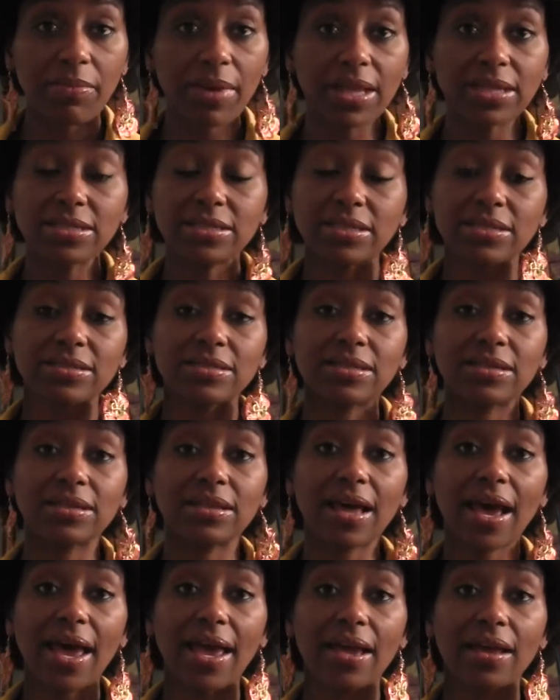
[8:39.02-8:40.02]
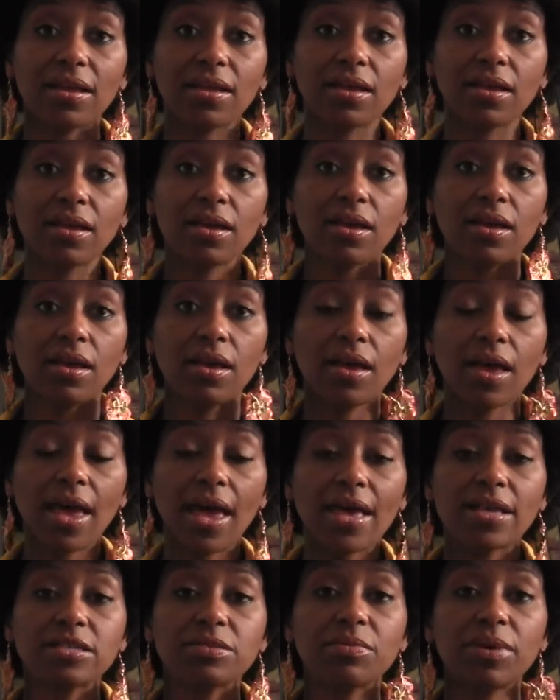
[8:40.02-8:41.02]
mentioned tonight
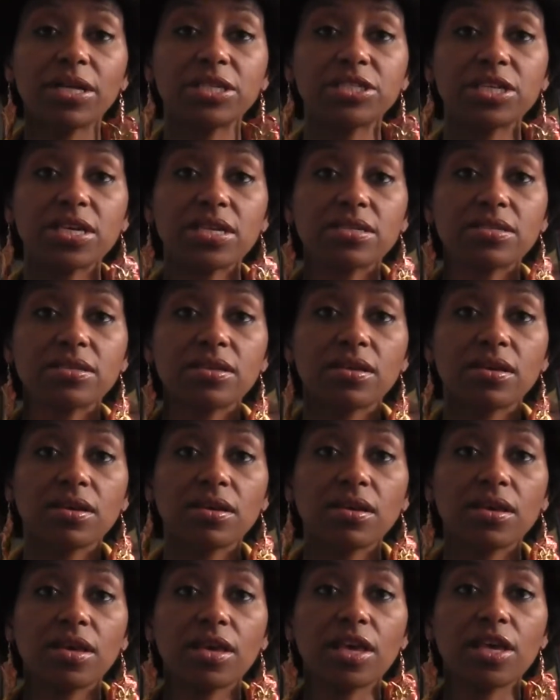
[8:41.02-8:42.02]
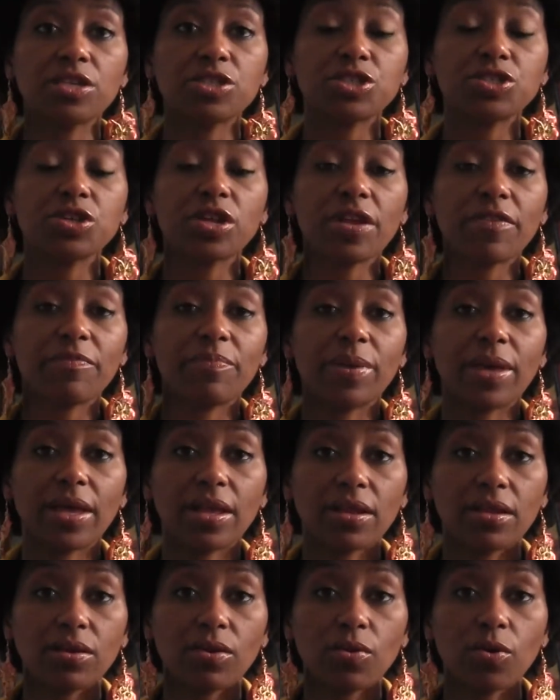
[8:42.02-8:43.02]
as much as it should have
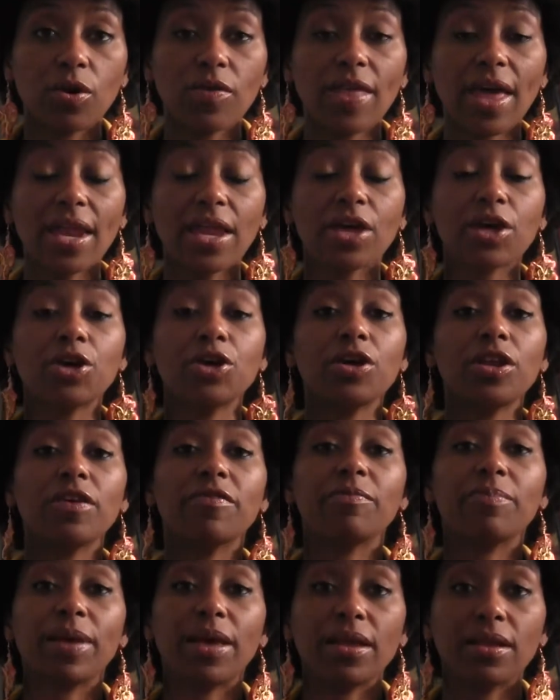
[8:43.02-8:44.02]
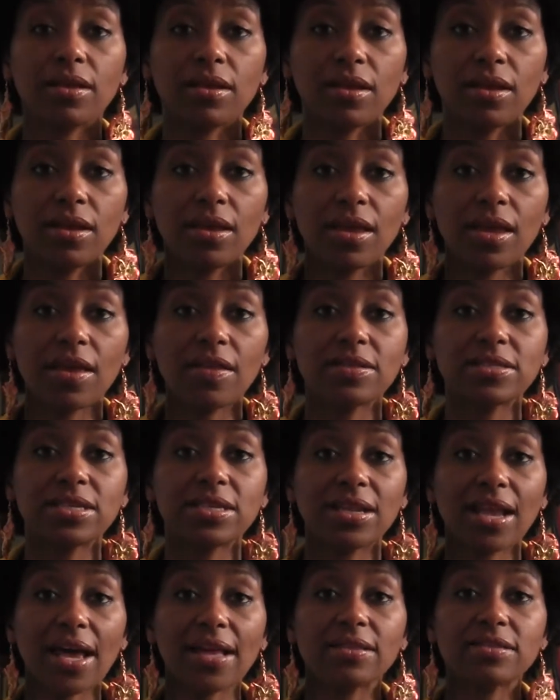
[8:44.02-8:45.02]
been, or that it could have been in
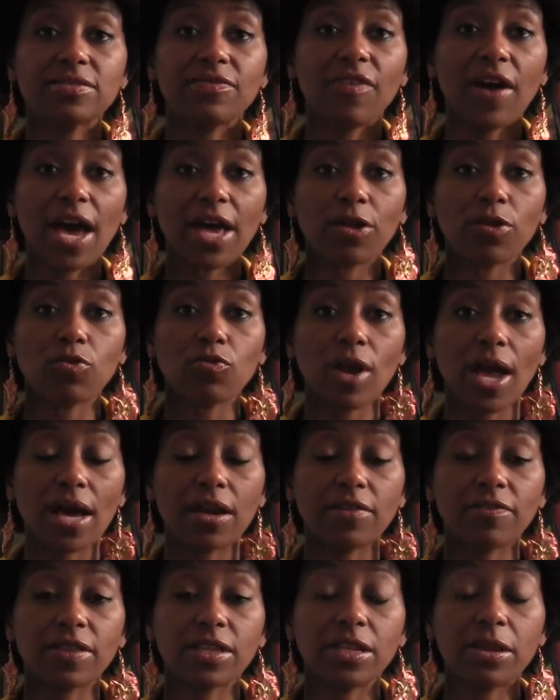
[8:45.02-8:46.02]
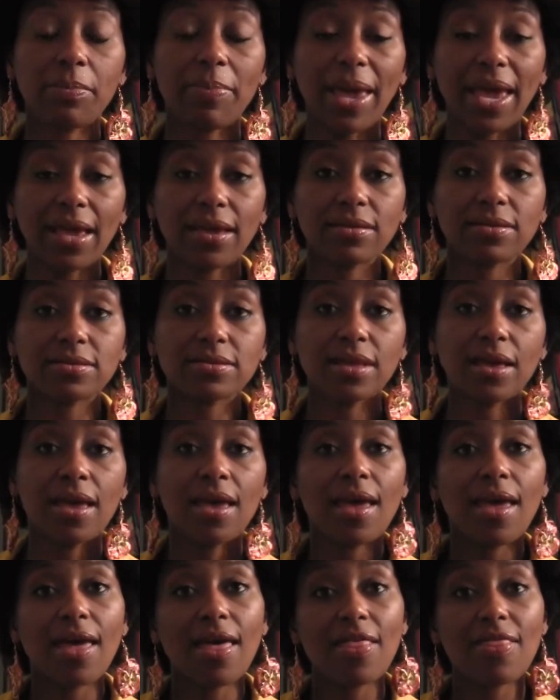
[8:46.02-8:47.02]
tonight's final round of the debates.
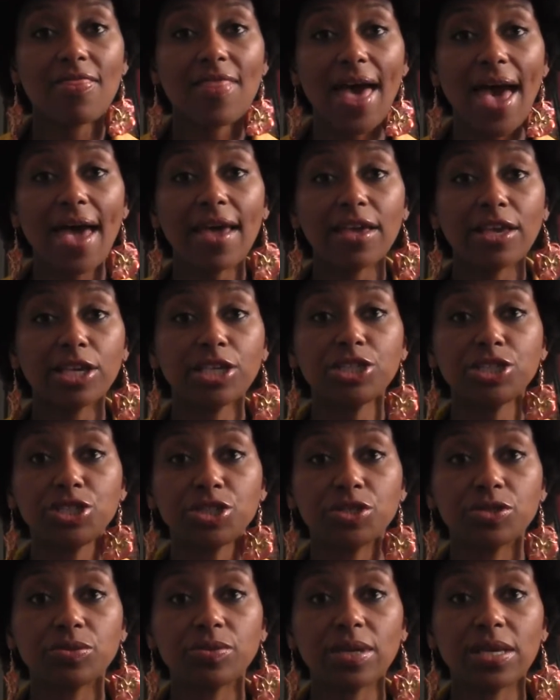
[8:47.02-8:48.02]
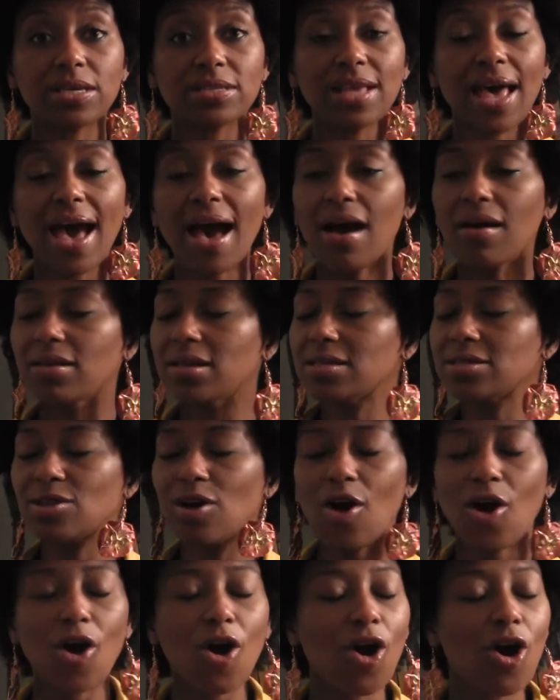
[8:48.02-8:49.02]
And that issue is how this
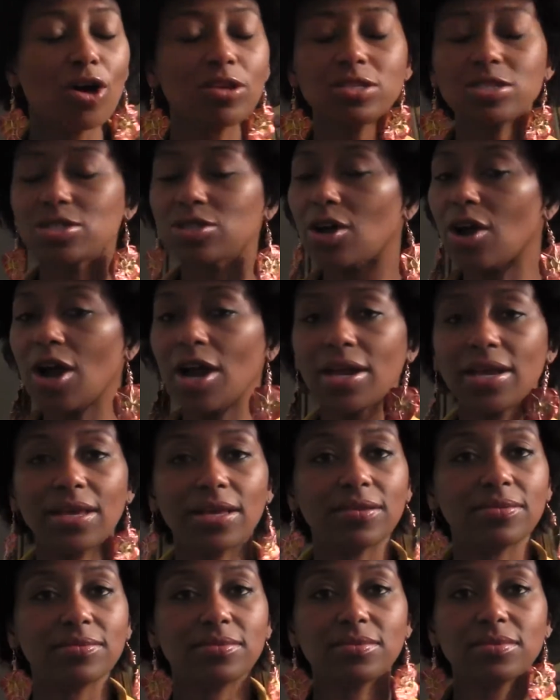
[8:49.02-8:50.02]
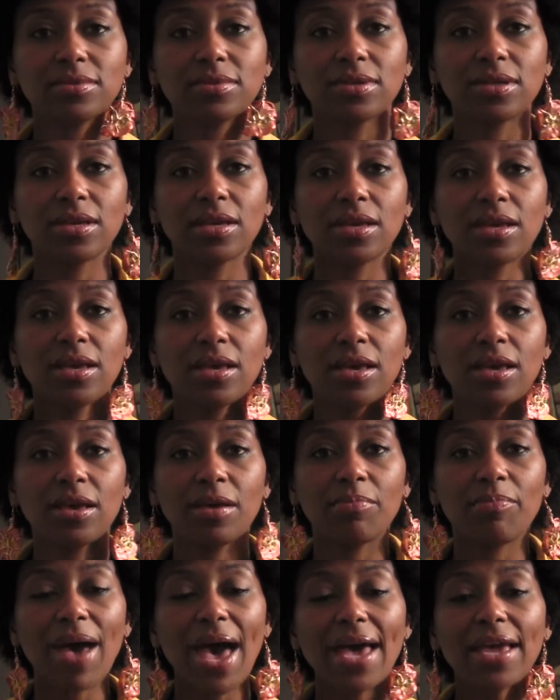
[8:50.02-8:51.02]
all started.
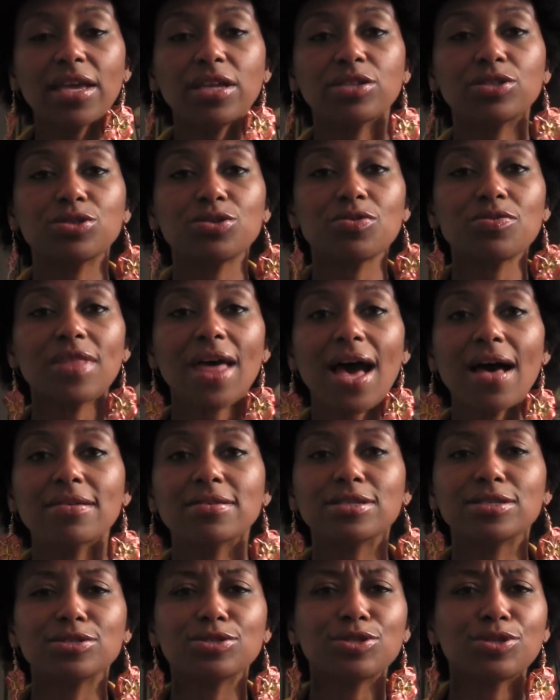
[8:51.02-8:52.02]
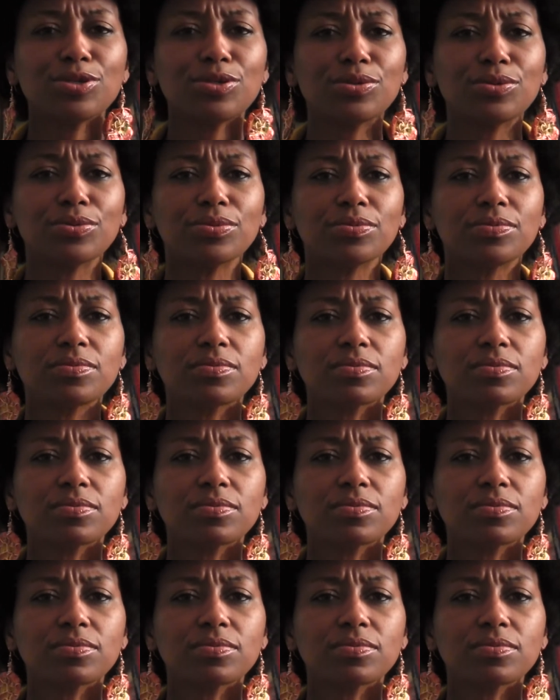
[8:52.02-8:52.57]
Back in 2002,